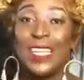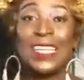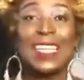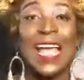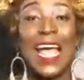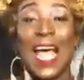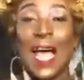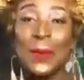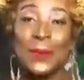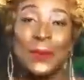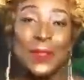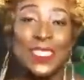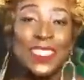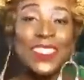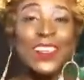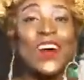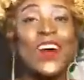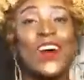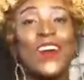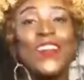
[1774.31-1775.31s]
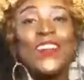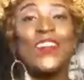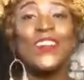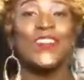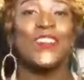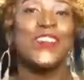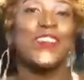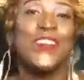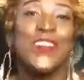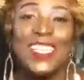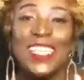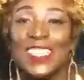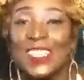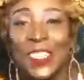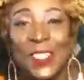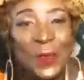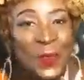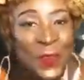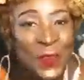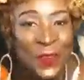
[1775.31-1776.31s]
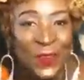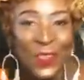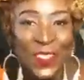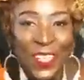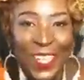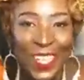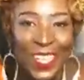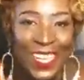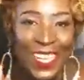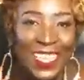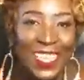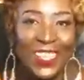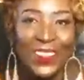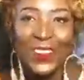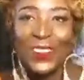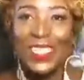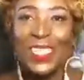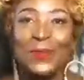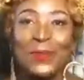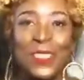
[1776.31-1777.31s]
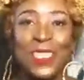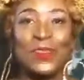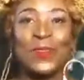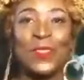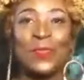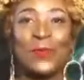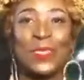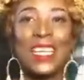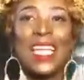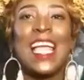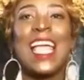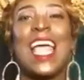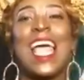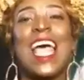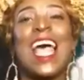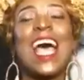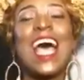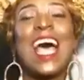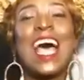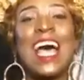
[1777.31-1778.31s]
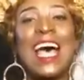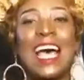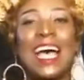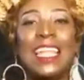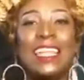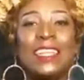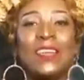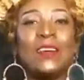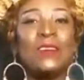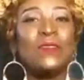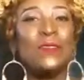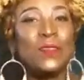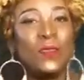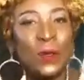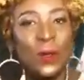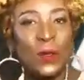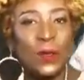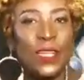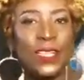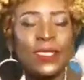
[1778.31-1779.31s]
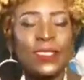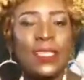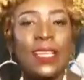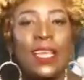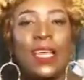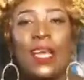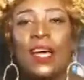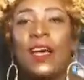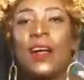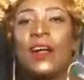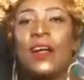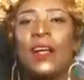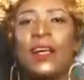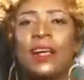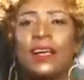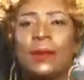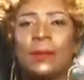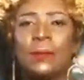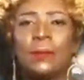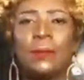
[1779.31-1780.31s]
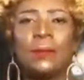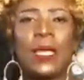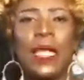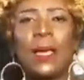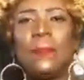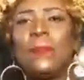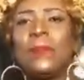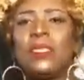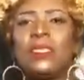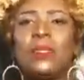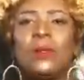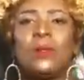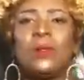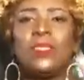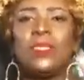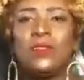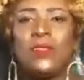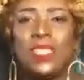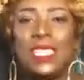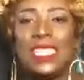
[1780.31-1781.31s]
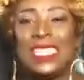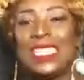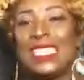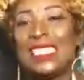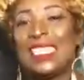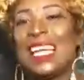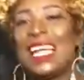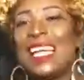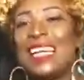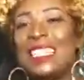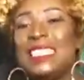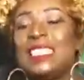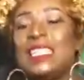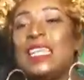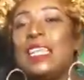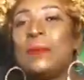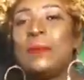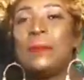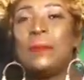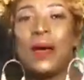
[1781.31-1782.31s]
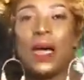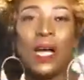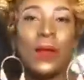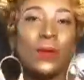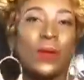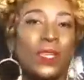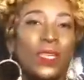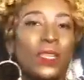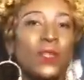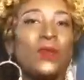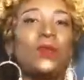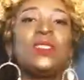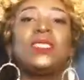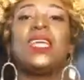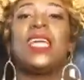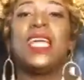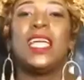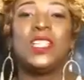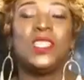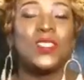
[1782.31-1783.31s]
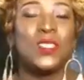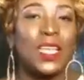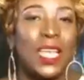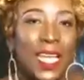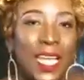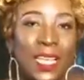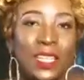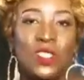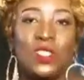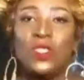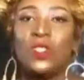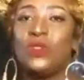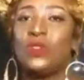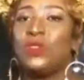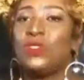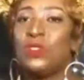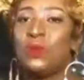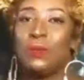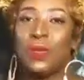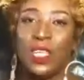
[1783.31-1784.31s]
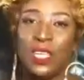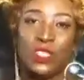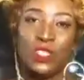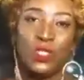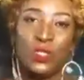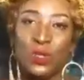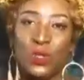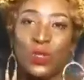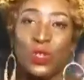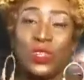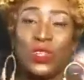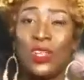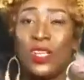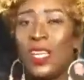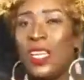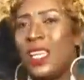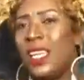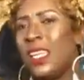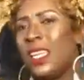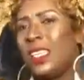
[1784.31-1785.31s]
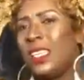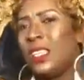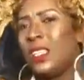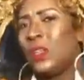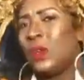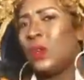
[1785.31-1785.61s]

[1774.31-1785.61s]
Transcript: that happened on the road. It's going to be fun. It will be. And of course, our episodes are really designed to empower you, to educate you, to make sure, you